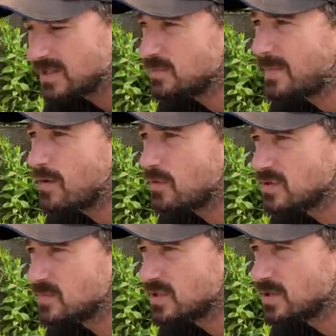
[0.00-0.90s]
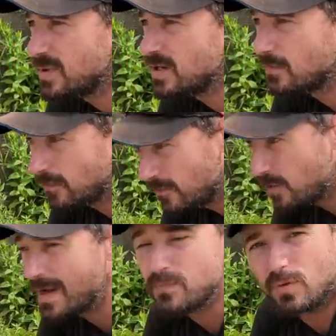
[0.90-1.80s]
to this barrel, so I'm just going to pick off a
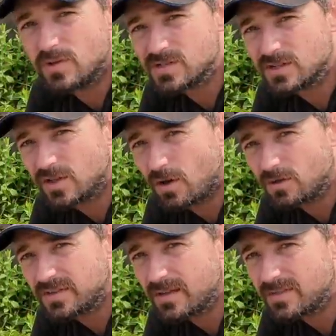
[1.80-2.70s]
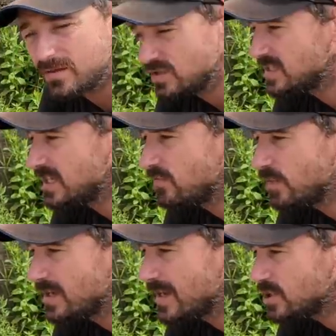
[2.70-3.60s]
few aim points on the card down there and just see if
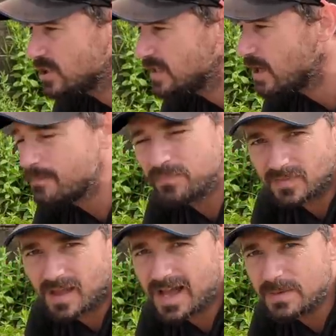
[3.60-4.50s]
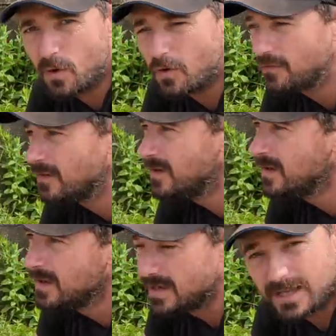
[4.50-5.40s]
we can actually aim off
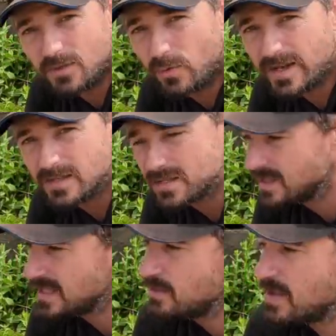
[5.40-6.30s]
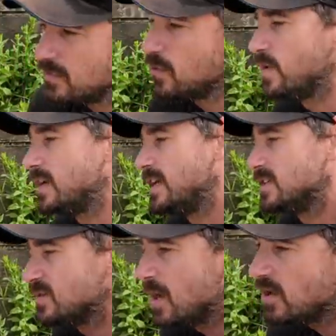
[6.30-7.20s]
in the wind and see whether or not we can
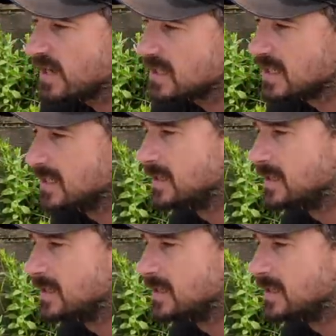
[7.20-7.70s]
hit some targets.